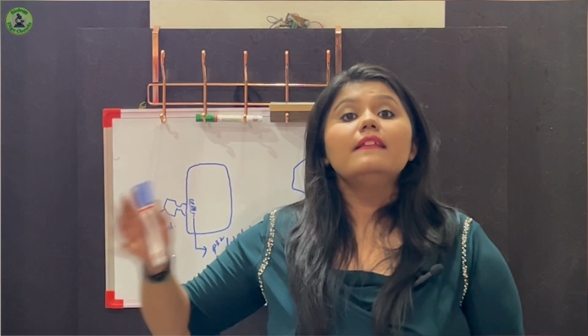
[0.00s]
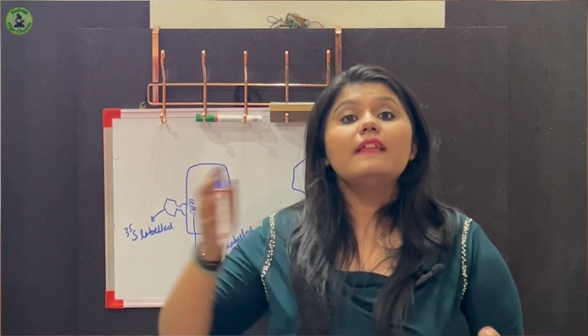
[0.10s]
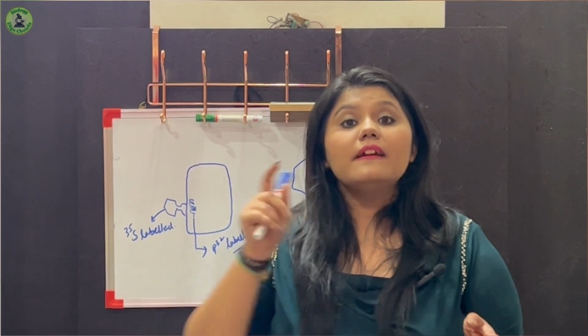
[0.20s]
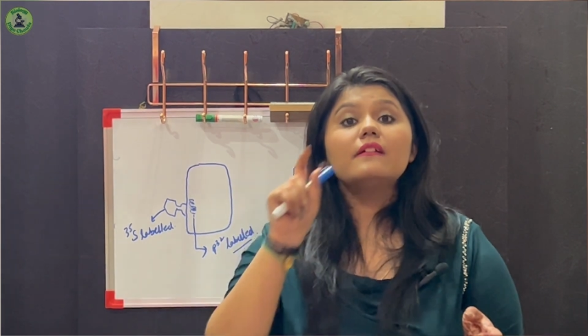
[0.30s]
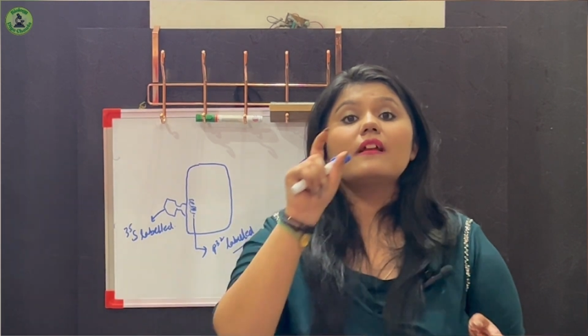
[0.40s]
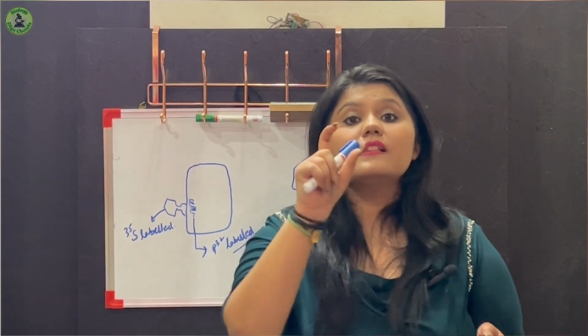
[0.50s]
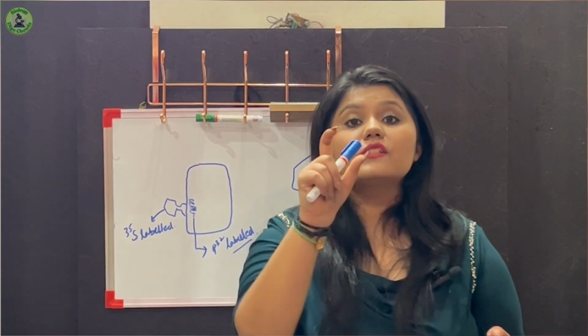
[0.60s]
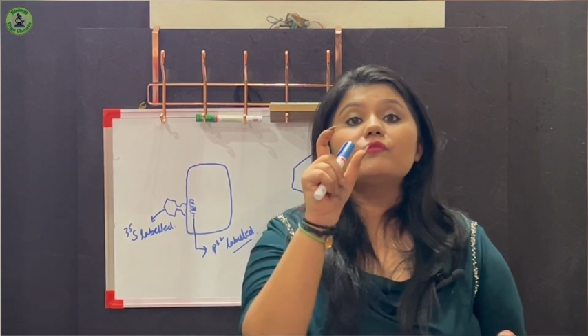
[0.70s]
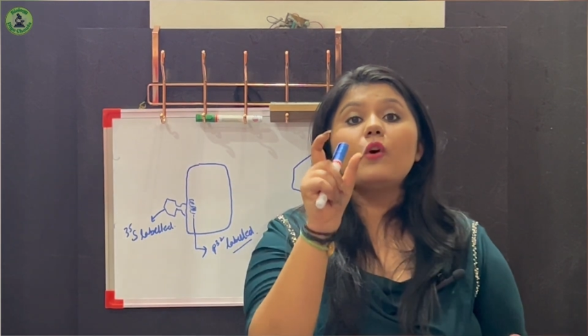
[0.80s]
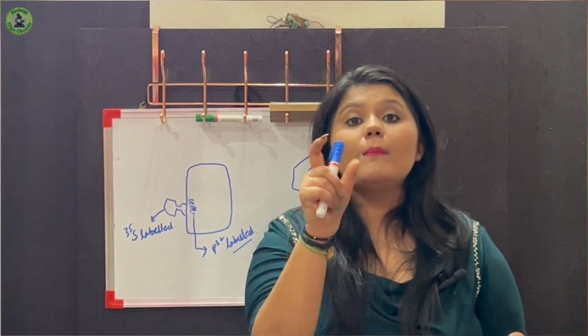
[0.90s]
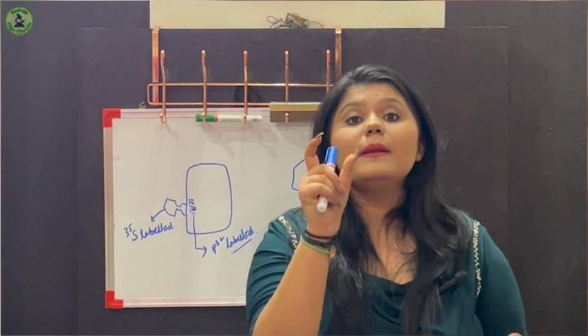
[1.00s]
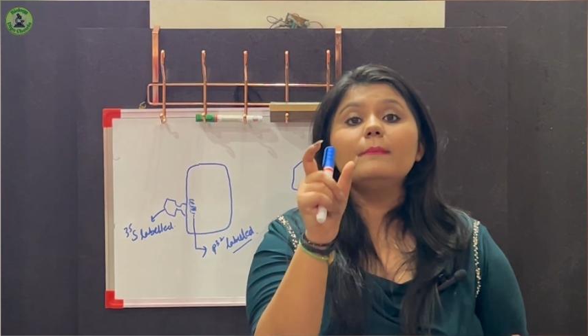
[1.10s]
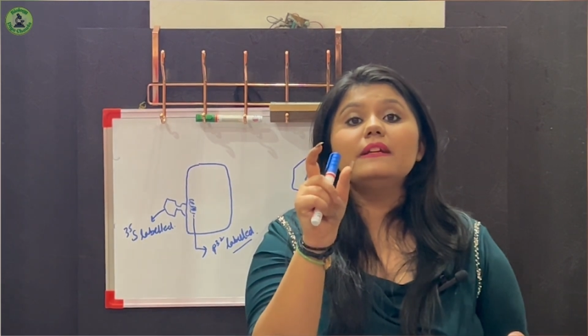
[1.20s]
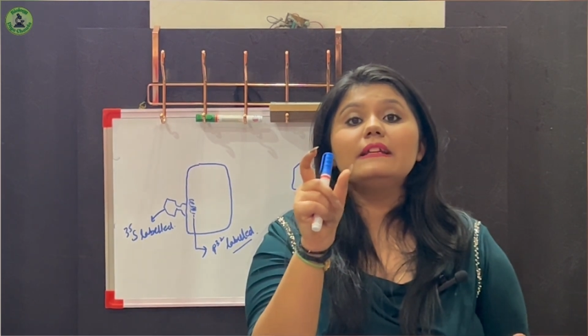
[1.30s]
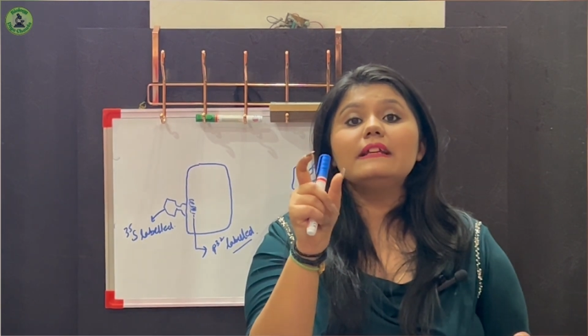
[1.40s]
that transforming
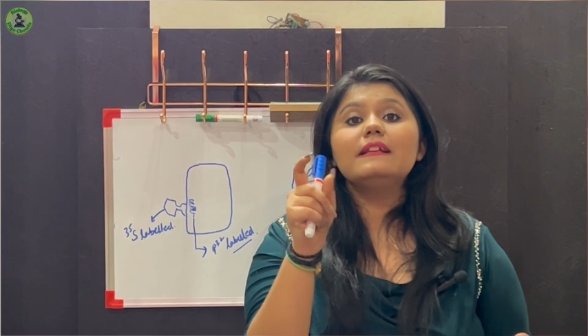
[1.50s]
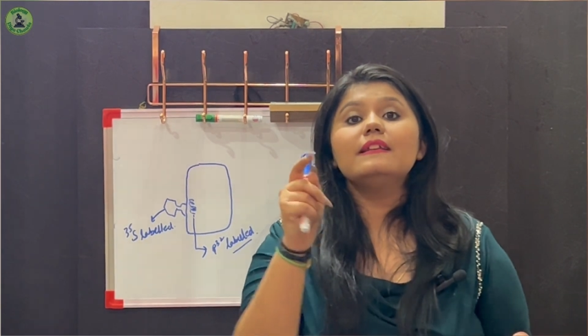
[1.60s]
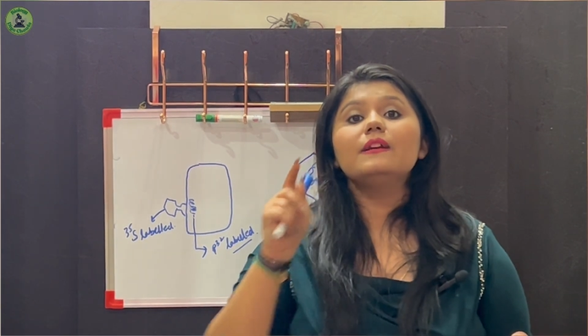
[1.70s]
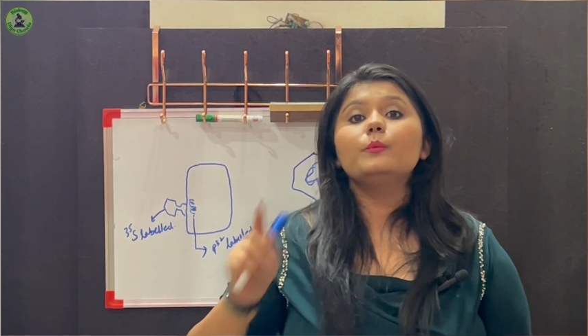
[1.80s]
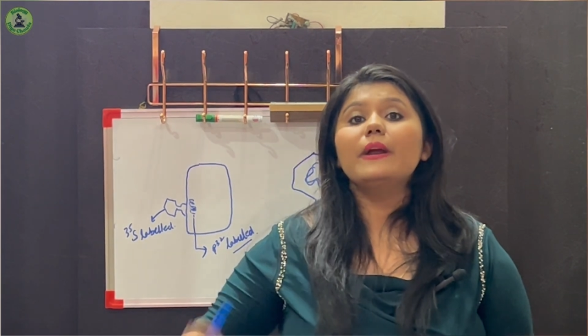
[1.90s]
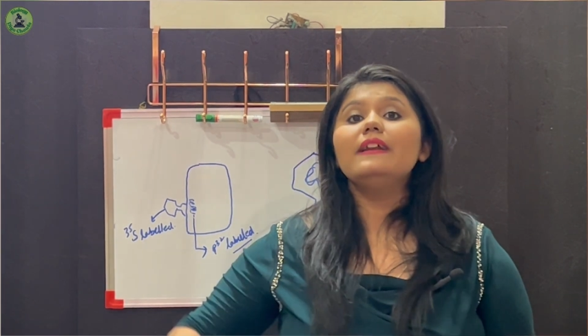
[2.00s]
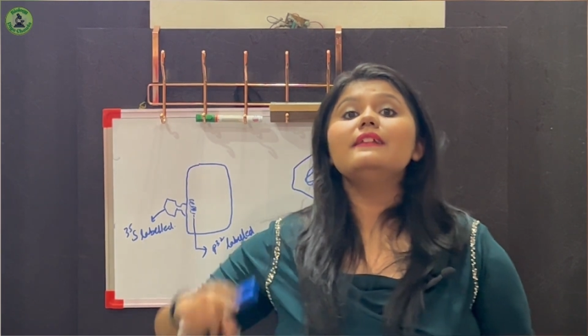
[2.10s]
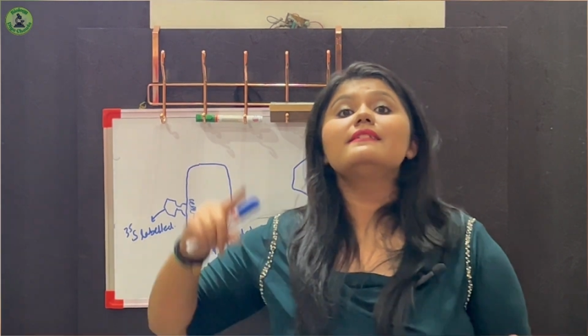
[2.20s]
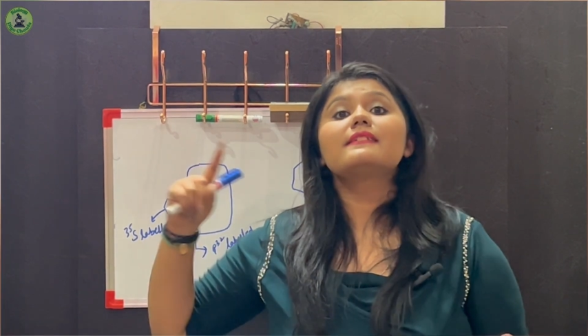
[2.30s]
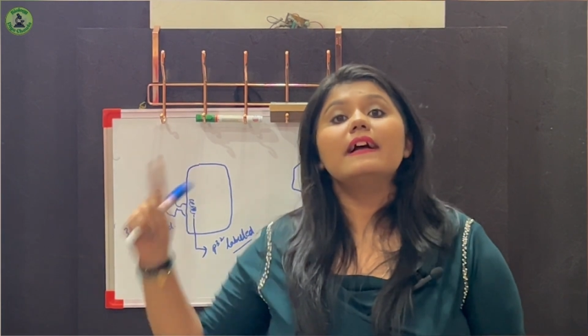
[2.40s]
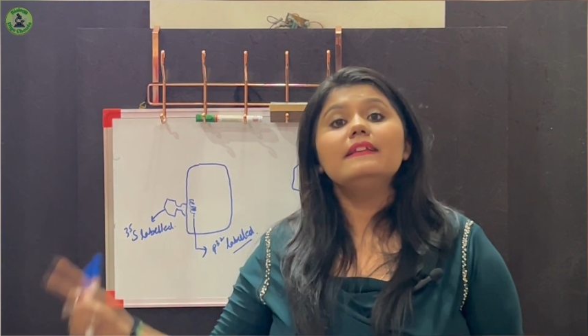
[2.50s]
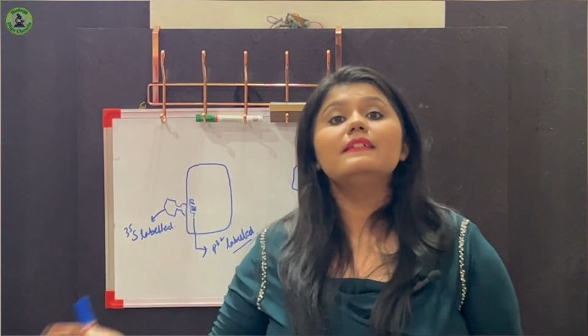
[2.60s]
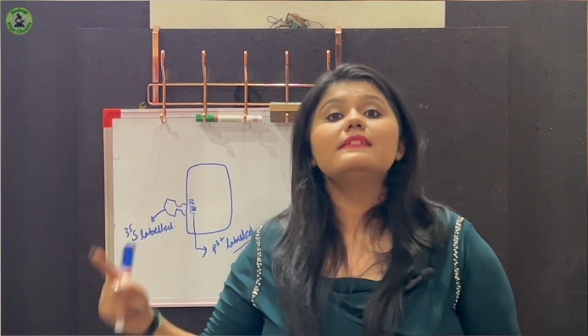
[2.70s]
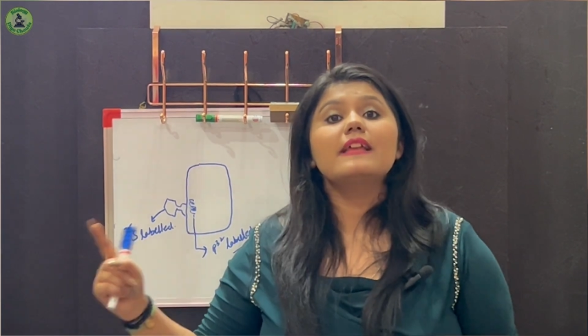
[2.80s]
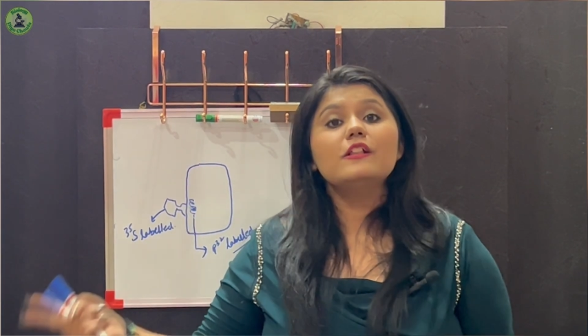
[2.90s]
material that went inside
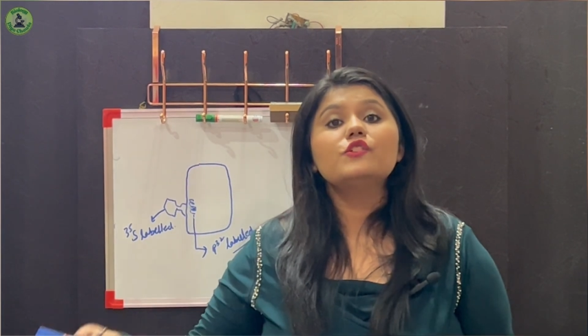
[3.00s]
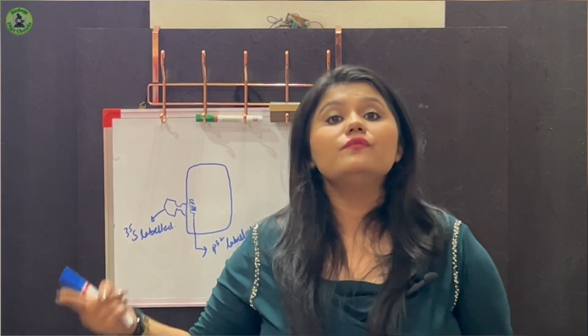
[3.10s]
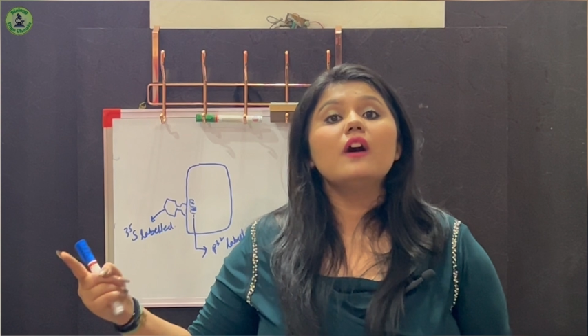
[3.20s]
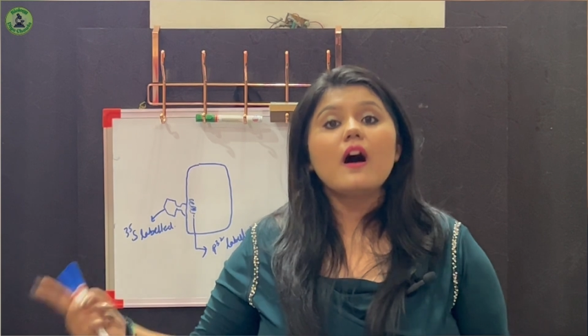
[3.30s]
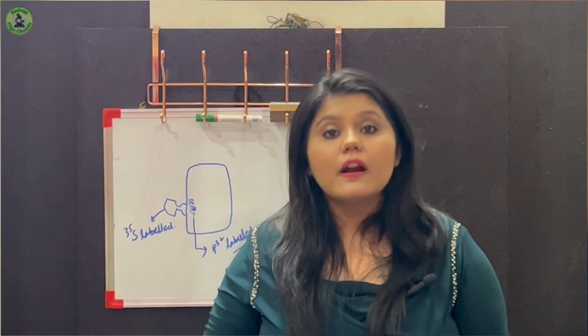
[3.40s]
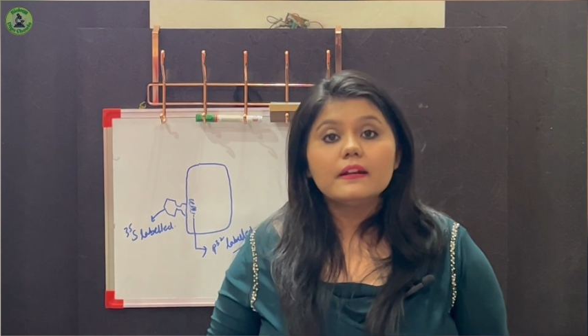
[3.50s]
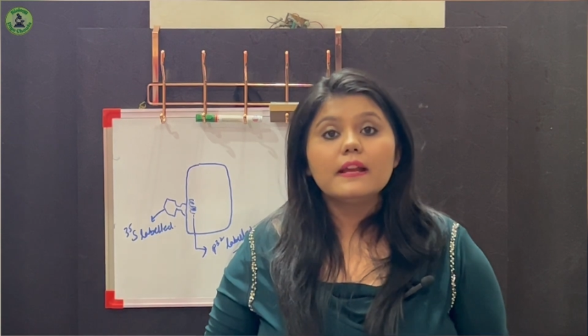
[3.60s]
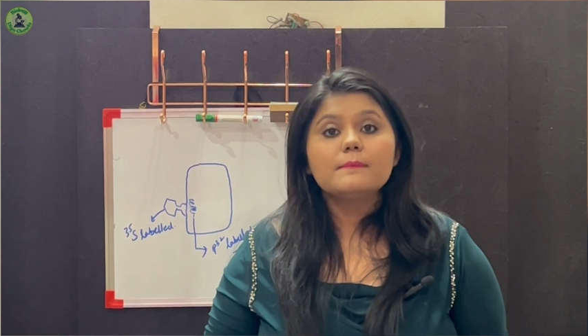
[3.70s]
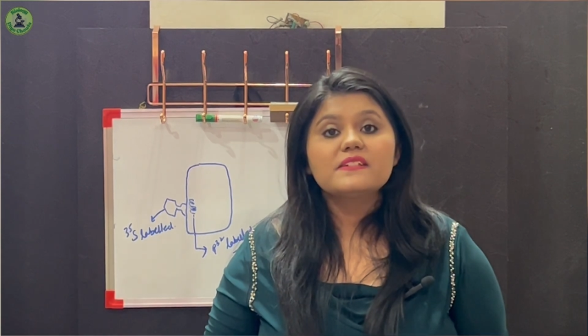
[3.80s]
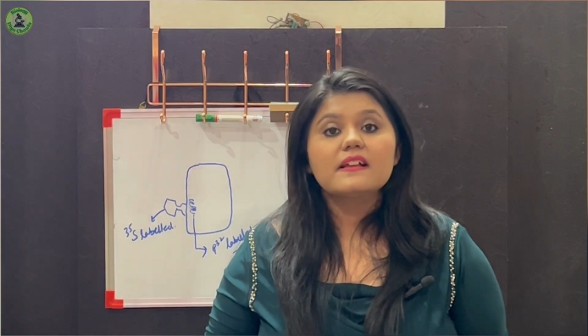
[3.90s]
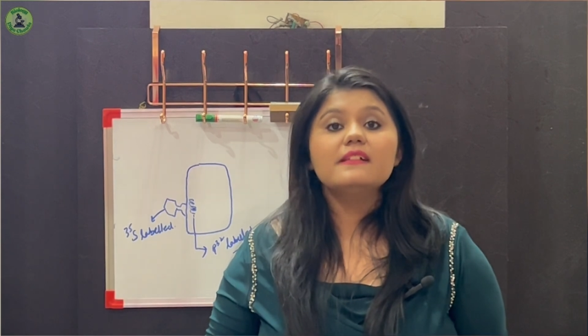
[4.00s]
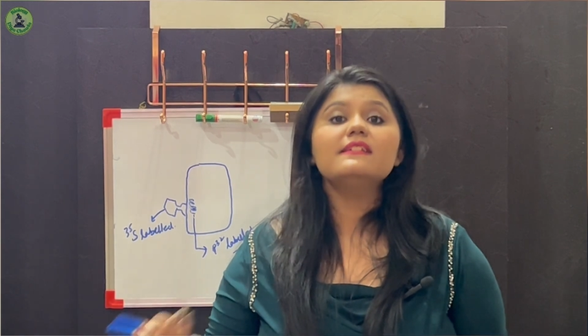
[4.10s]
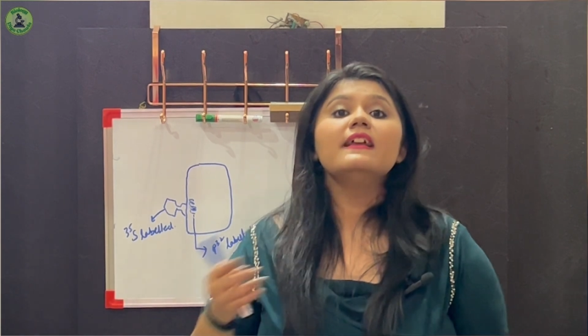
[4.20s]
the cells of the R-type cells,